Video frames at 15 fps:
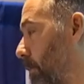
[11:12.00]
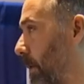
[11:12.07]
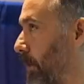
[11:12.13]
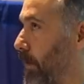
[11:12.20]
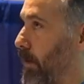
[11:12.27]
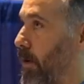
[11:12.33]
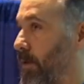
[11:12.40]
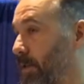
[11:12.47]
well,
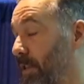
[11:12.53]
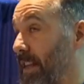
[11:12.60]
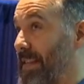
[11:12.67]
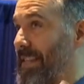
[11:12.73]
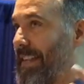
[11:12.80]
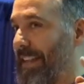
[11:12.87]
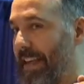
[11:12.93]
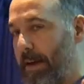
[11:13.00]
goes to
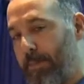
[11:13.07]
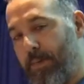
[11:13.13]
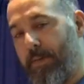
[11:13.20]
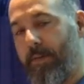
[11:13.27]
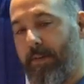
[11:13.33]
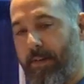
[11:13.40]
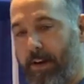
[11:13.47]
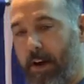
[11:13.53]
sleep,
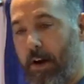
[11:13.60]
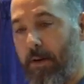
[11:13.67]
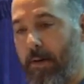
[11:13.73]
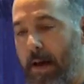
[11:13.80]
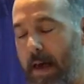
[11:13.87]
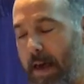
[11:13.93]
you know,